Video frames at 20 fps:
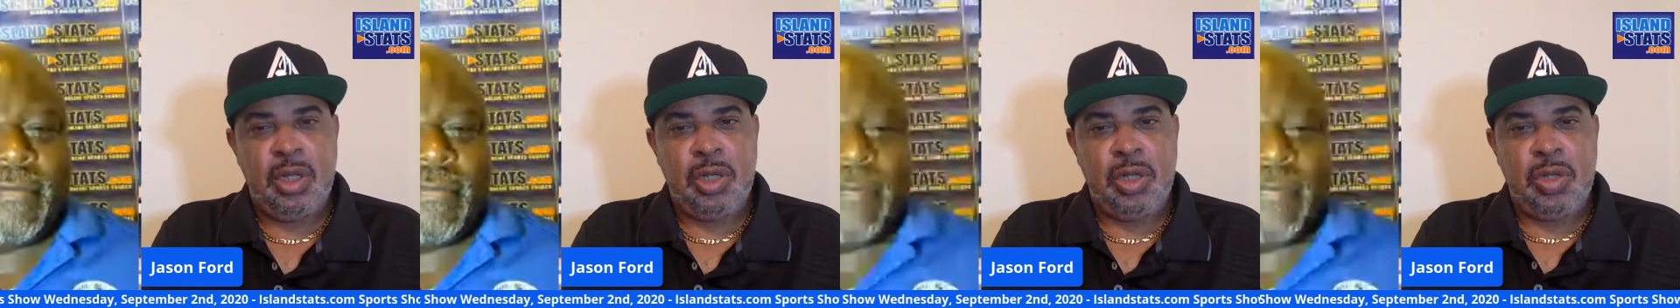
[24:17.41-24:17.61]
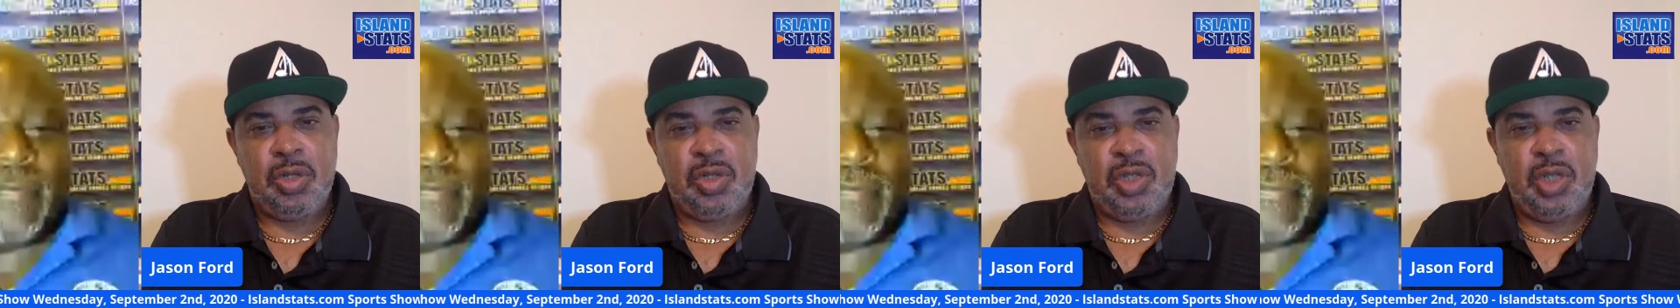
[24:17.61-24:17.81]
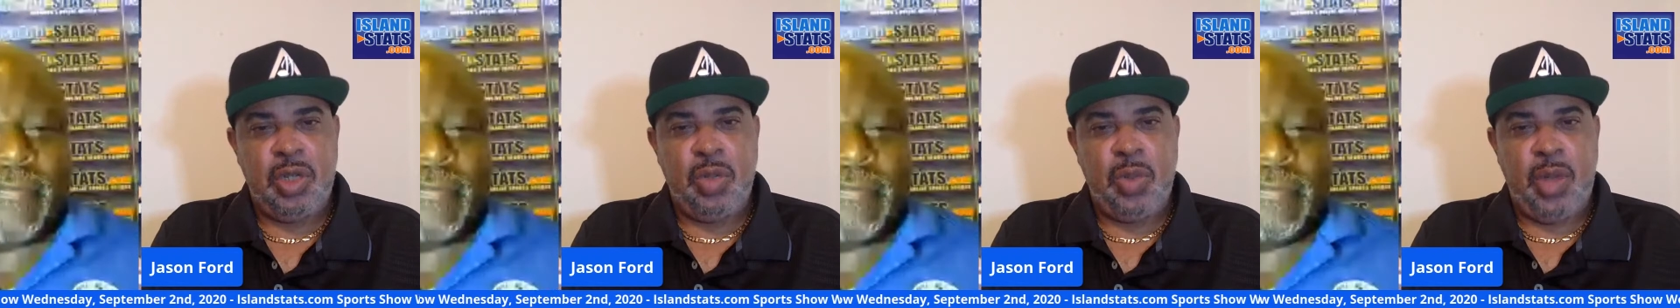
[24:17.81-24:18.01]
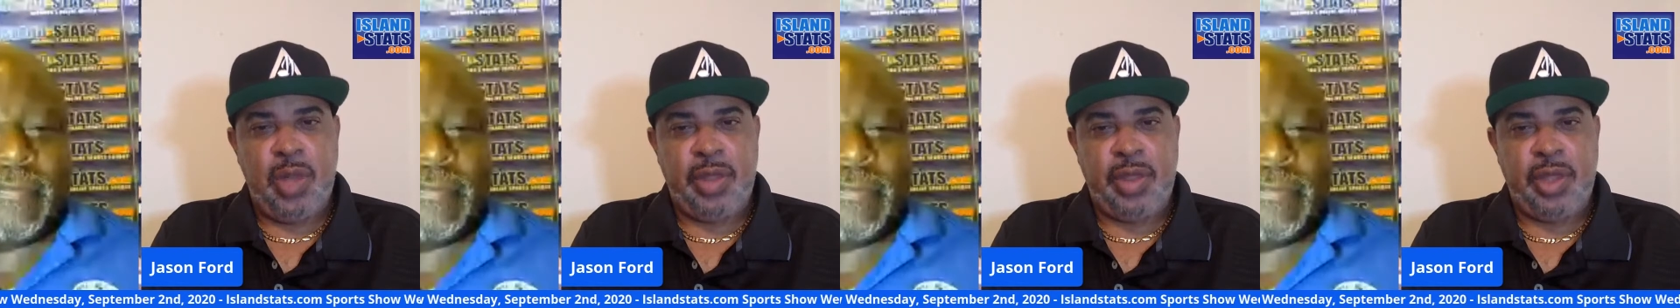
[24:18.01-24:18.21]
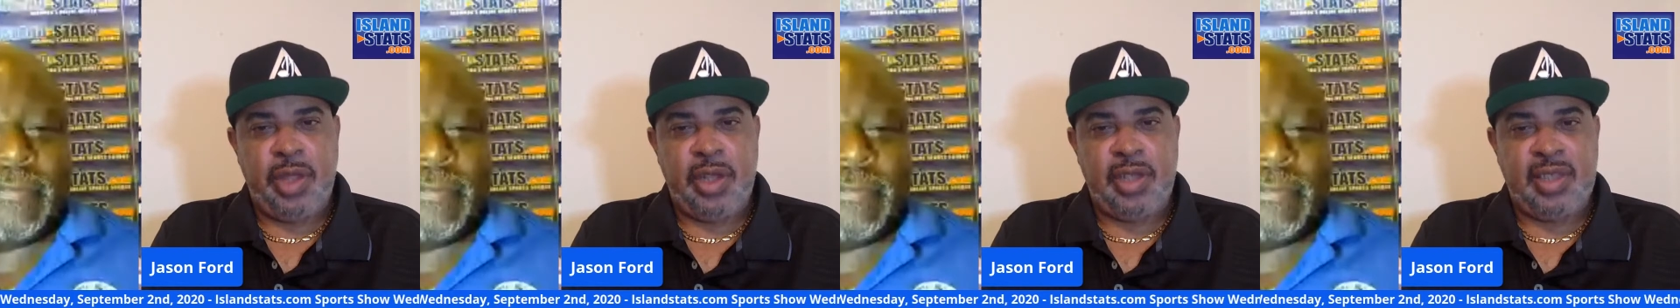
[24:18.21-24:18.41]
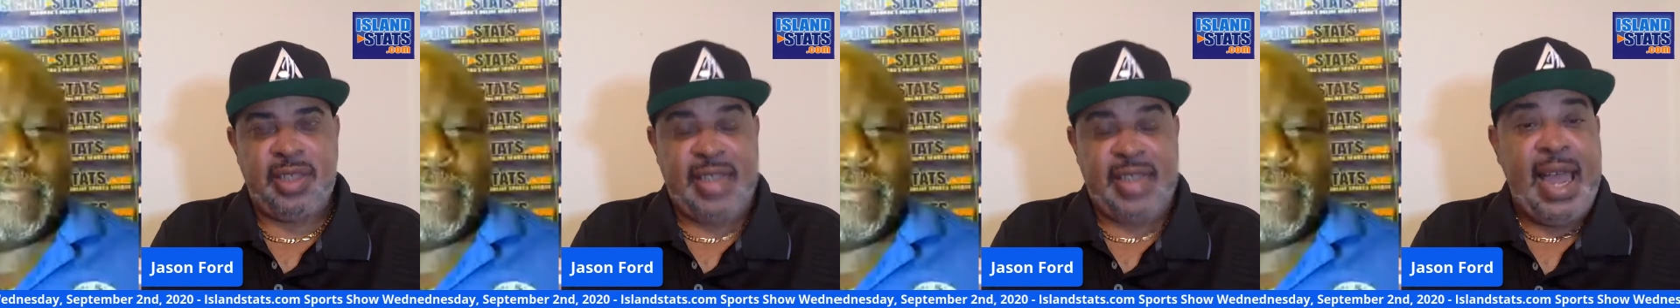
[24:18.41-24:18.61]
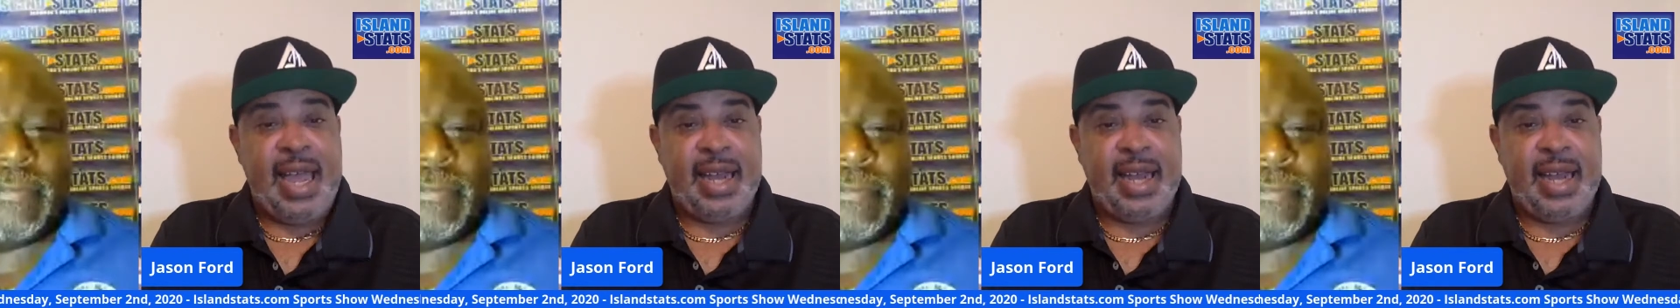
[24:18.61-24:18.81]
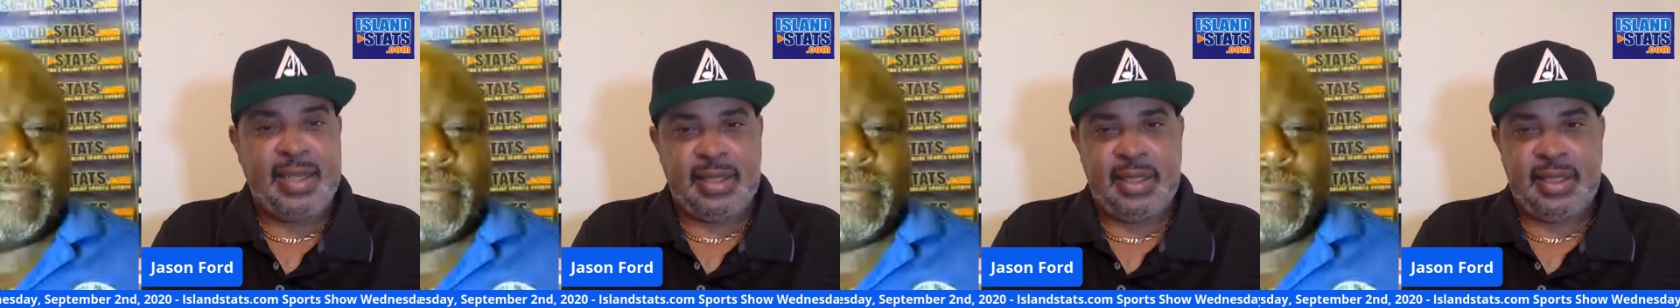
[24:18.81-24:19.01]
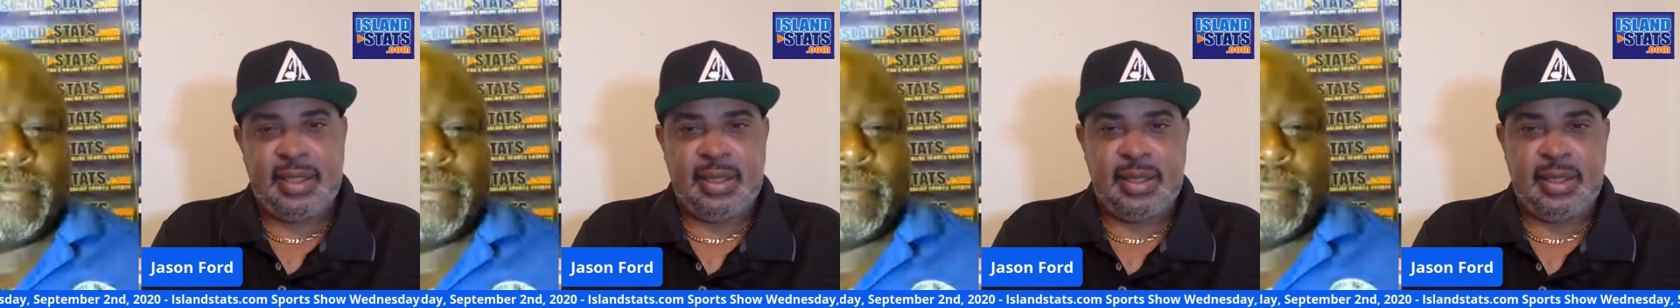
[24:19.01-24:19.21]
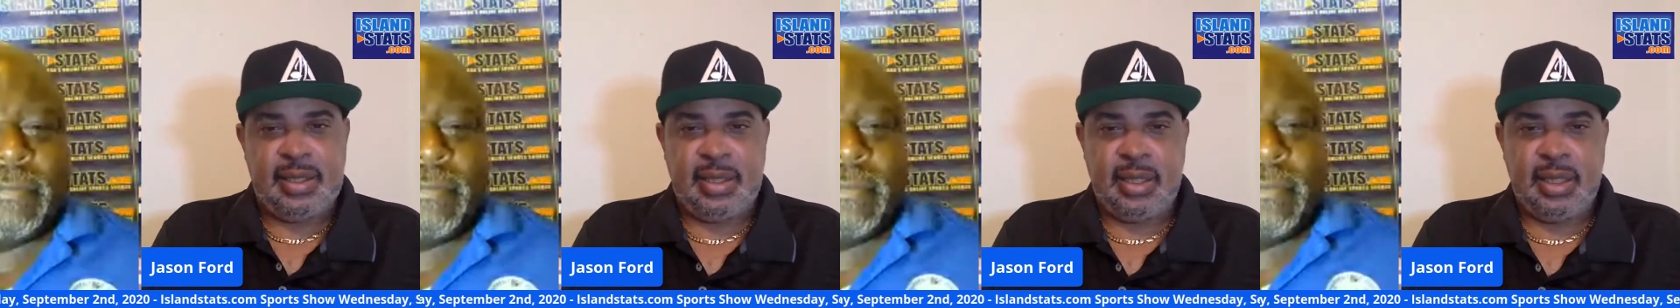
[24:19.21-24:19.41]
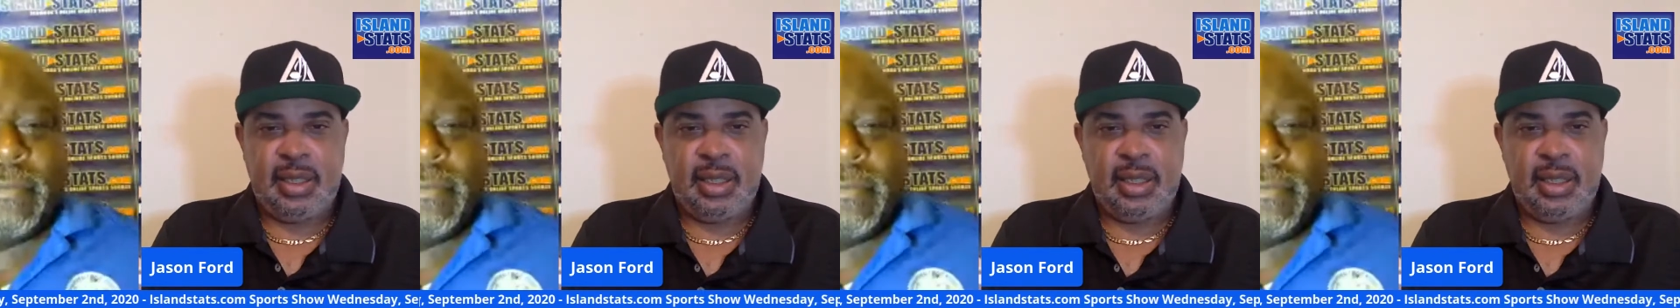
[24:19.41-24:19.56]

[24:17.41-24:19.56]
to see what their status is